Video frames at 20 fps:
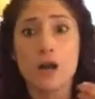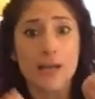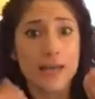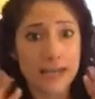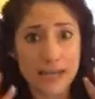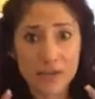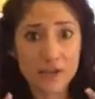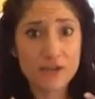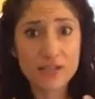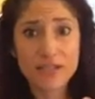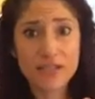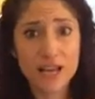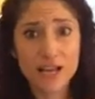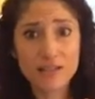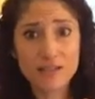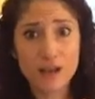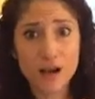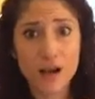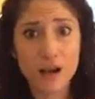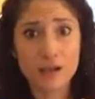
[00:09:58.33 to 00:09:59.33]
hear a
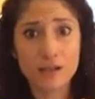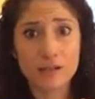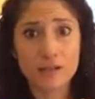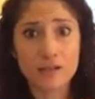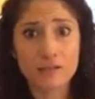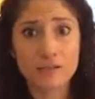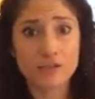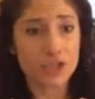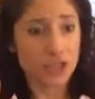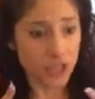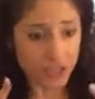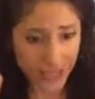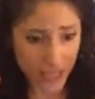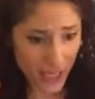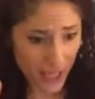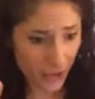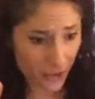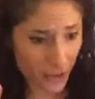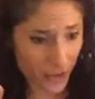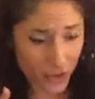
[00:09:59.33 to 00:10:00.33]
TED Talk. Just
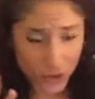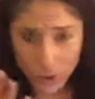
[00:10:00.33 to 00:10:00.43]
hear it.